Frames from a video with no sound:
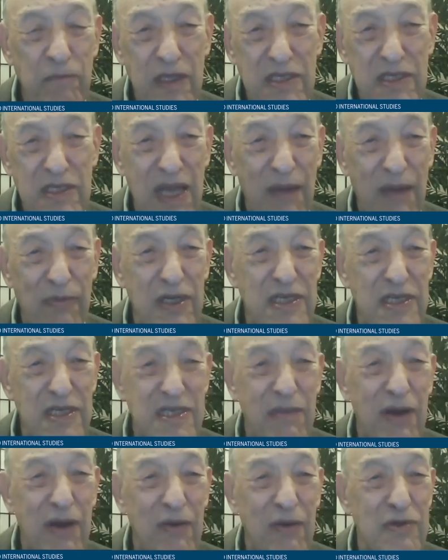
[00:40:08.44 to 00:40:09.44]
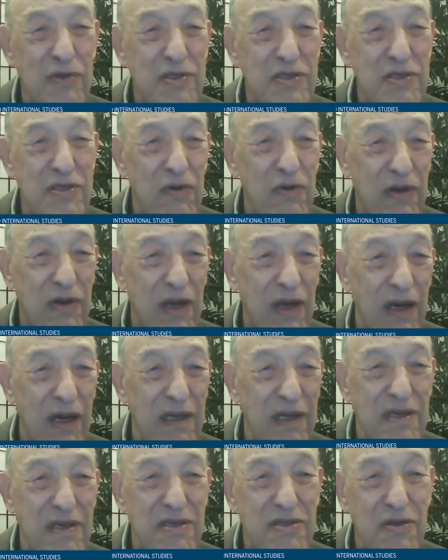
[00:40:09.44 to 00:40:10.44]
in the 50s,
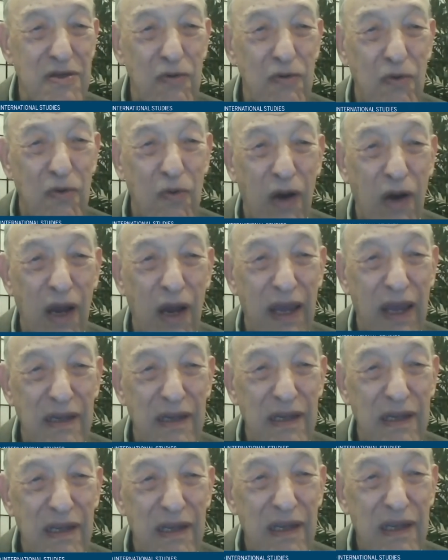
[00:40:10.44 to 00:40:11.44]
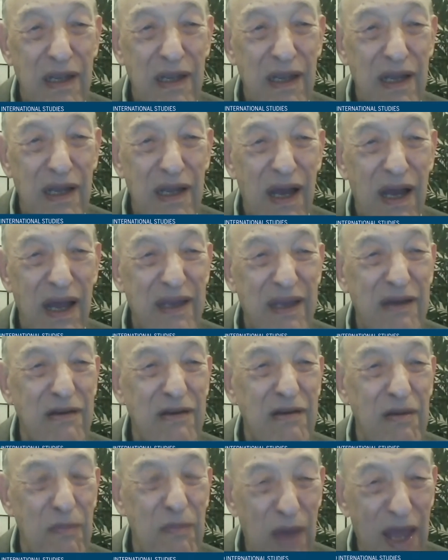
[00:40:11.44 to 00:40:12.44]
Japanese I met were so kind and so quiet.
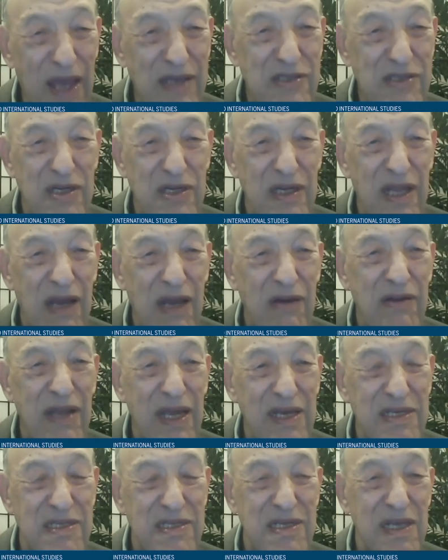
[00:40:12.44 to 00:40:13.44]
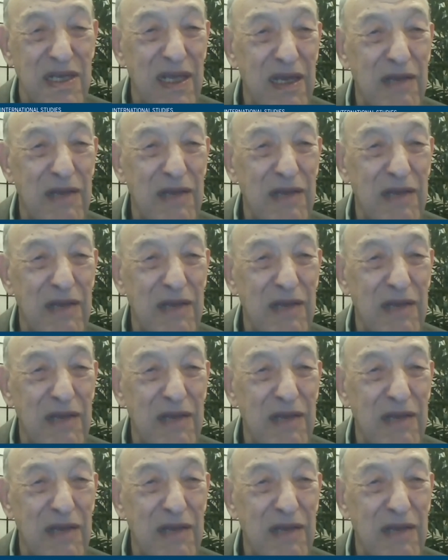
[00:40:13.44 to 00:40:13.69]
I couldn't imagine how nasty